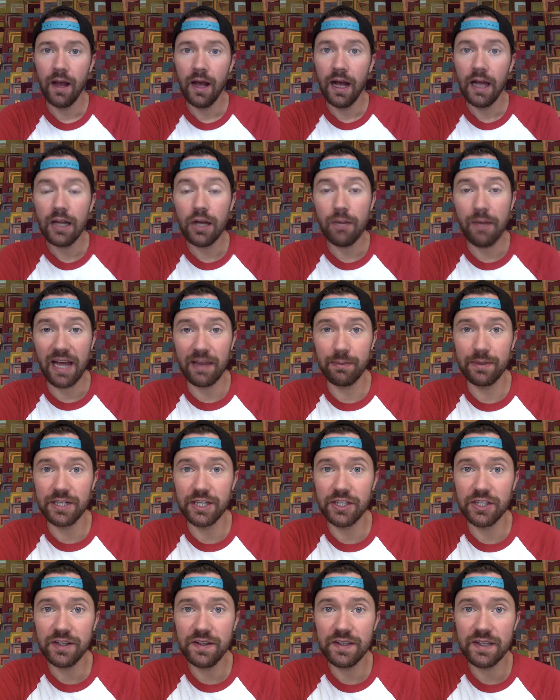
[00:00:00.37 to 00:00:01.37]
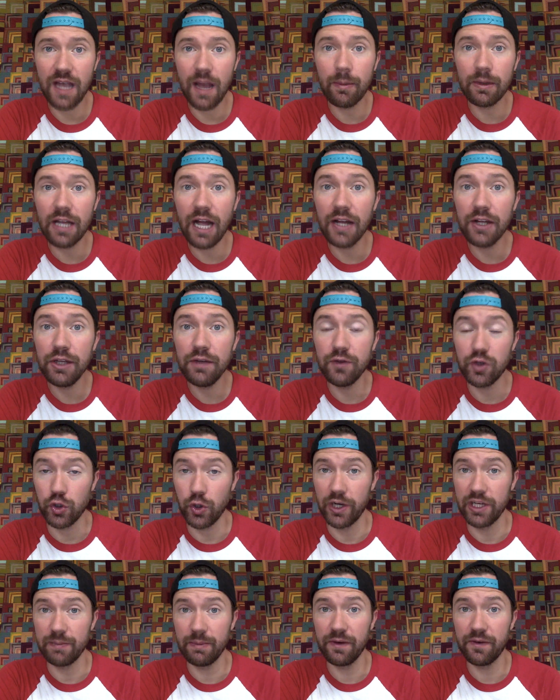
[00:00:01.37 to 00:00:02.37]
Hello mathematicians, I'm glad you've
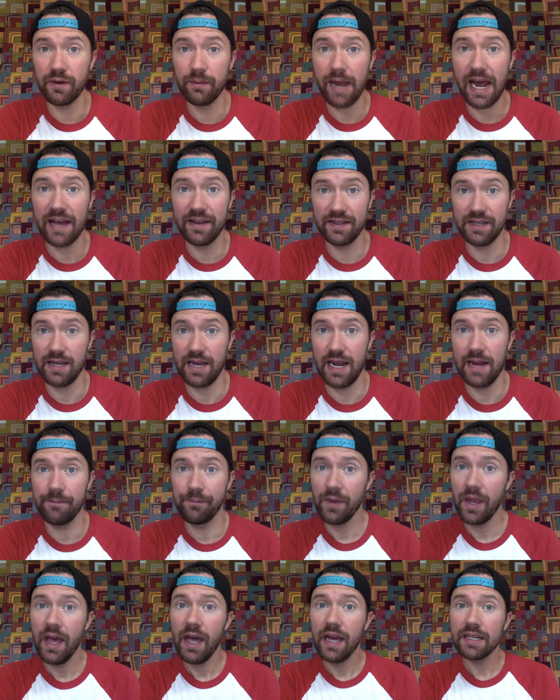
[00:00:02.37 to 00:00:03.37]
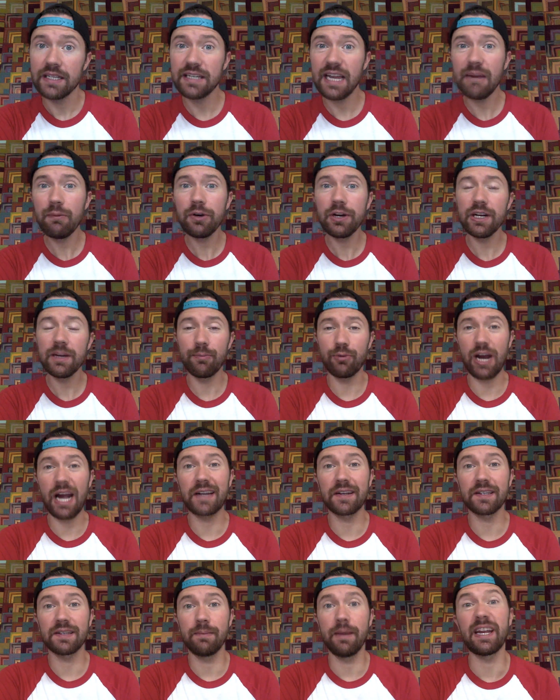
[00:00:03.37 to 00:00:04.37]
joined me for math today. Today we're going to
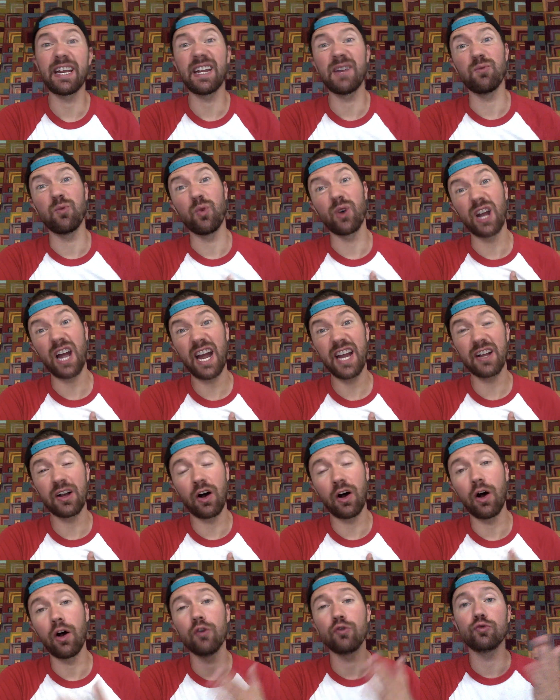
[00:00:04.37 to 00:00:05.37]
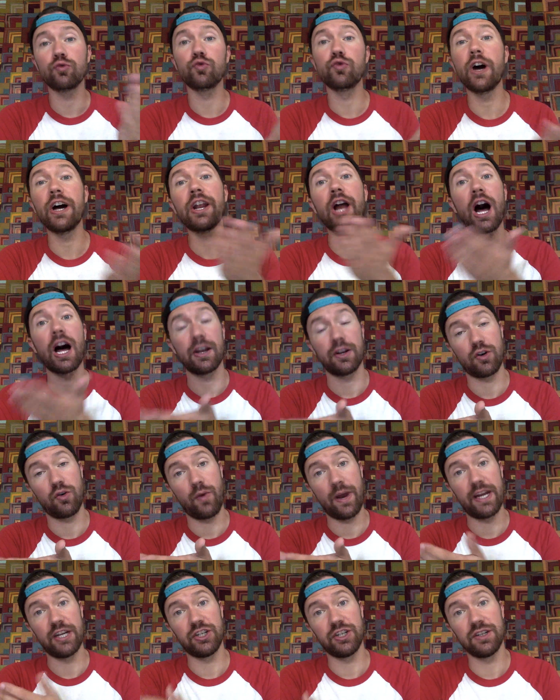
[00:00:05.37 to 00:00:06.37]
practice making what I call run-on
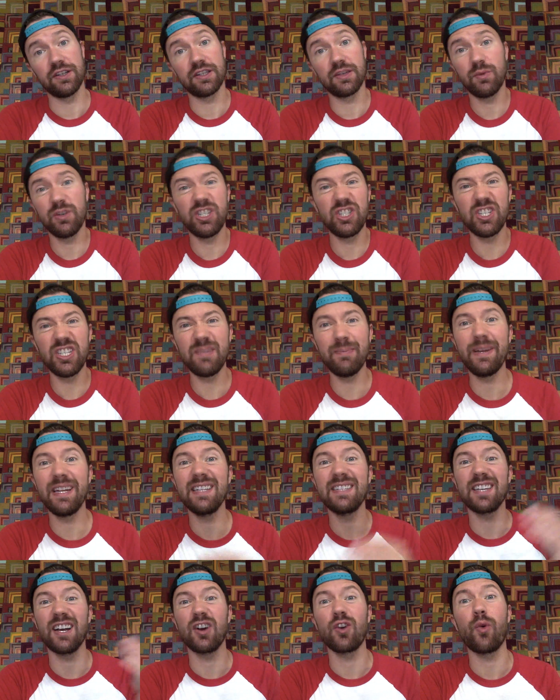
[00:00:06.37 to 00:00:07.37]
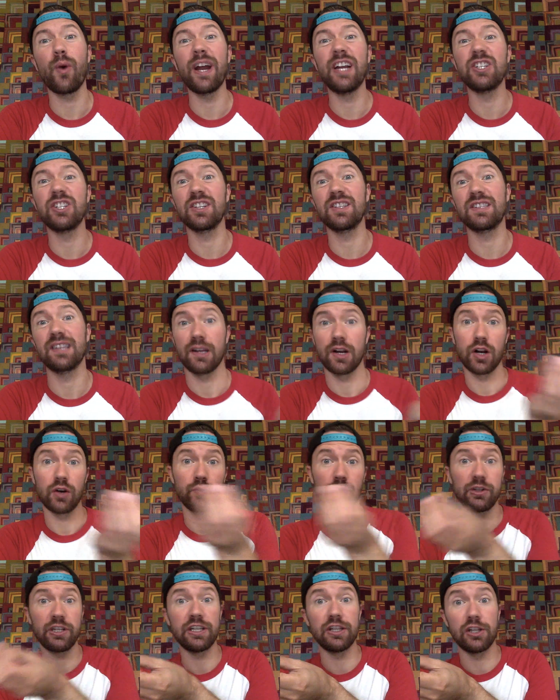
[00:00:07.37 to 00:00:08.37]
equations, which just means equations that are
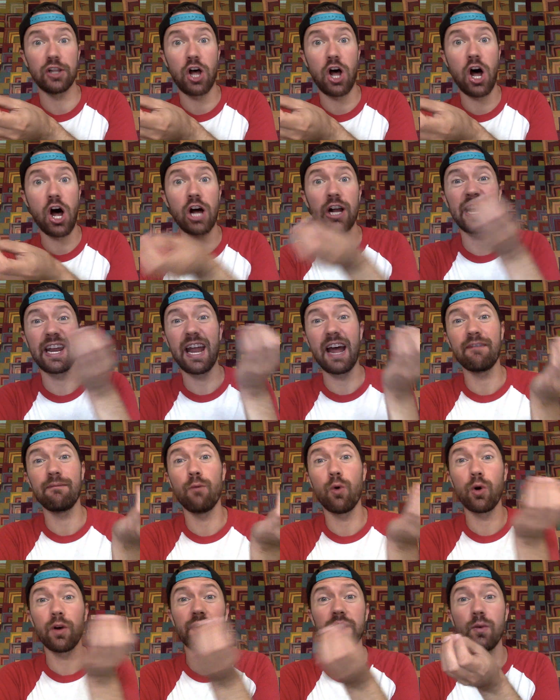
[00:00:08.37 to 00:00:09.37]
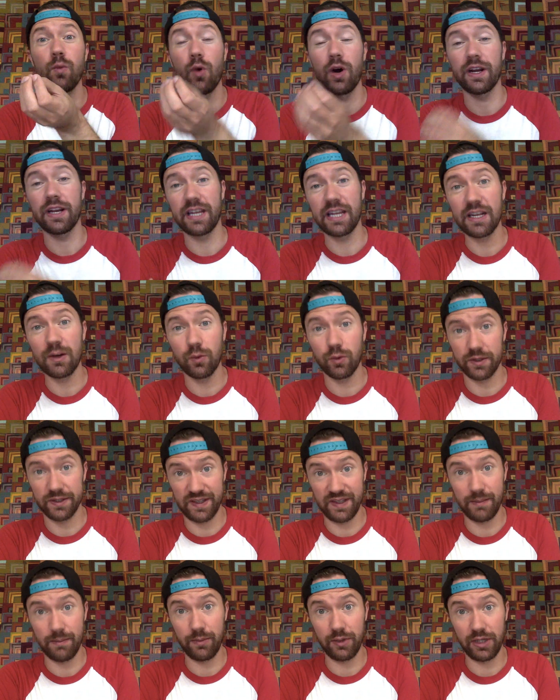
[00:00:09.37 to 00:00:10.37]
really long and have more than one equal
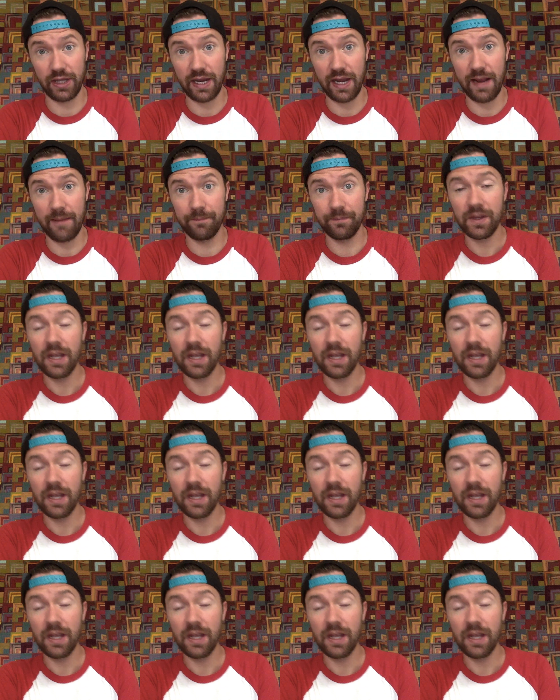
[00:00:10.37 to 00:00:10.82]
symbol in it.